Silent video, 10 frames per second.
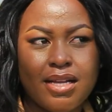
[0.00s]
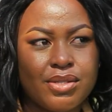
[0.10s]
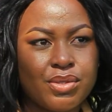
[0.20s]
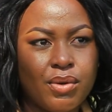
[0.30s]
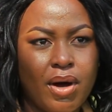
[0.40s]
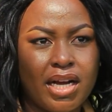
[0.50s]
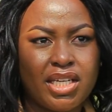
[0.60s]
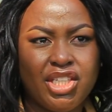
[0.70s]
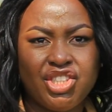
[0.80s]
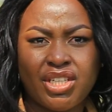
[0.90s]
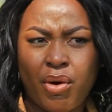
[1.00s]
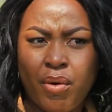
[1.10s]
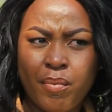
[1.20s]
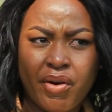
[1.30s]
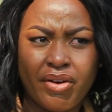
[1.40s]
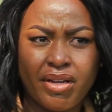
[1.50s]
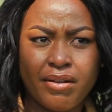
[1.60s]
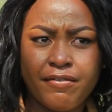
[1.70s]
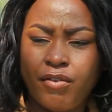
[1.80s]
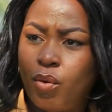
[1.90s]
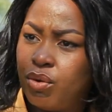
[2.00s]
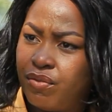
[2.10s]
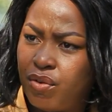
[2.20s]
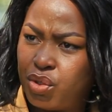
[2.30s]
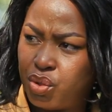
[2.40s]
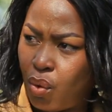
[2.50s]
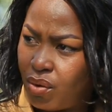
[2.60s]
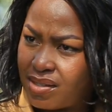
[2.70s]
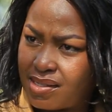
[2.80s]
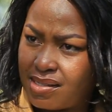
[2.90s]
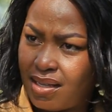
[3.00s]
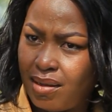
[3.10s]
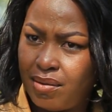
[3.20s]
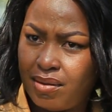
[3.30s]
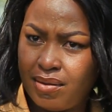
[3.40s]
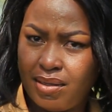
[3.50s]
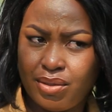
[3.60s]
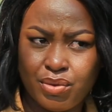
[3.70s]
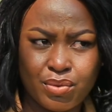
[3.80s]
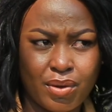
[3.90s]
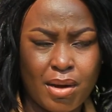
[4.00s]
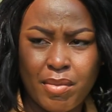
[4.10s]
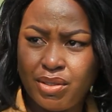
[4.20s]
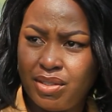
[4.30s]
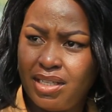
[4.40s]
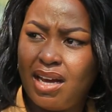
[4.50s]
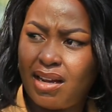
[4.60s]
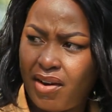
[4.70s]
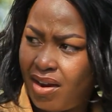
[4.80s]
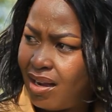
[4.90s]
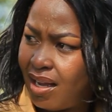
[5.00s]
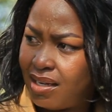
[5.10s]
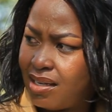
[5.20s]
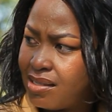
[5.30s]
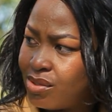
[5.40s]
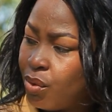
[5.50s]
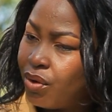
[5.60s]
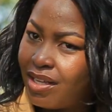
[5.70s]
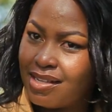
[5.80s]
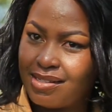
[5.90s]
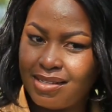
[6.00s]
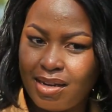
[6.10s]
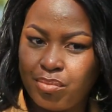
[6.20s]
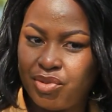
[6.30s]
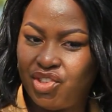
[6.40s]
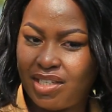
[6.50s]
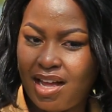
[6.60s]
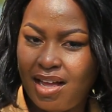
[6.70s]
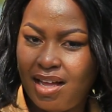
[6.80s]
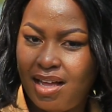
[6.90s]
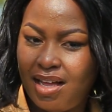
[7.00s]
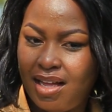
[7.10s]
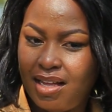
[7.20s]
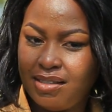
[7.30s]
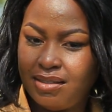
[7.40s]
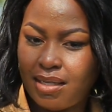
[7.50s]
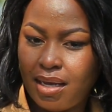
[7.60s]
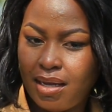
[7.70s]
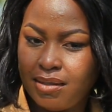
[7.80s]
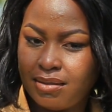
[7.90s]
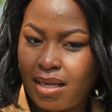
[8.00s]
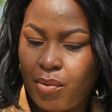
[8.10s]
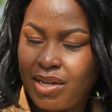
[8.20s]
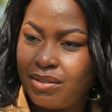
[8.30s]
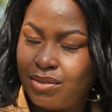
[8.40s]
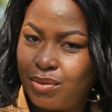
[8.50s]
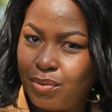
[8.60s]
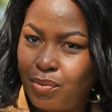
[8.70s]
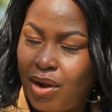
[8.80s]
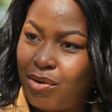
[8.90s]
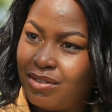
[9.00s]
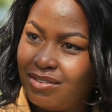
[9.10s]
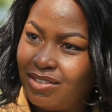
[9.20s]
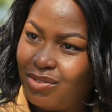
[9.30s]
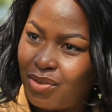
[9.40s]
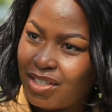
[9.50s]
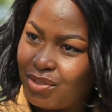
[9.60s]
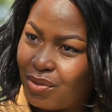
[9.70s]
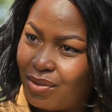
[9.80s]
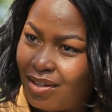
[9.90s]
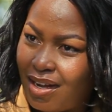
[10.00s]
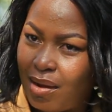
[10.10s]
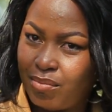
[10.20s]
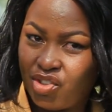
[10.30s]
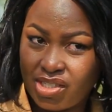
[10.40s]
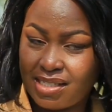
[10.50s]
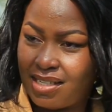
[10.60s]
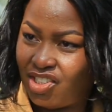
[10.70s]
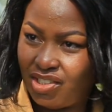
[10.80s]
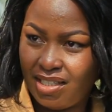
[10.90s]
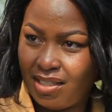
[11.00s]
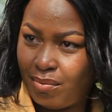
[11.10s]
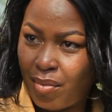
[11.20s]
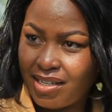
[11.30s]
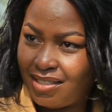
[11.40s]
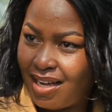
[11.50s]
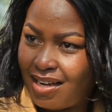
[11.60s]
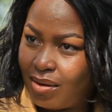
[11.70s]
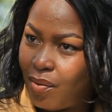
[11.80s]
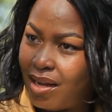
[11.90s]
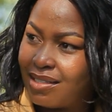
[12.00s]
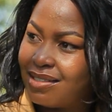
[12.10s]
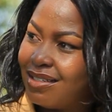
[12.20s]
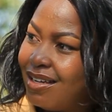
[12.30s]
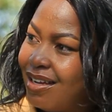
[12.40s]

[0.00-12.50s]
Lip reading: So akija ho Mary Hill for talks. Career guidance. So kuyizire mujira nta I want to work on radio. I'm interested in media and what.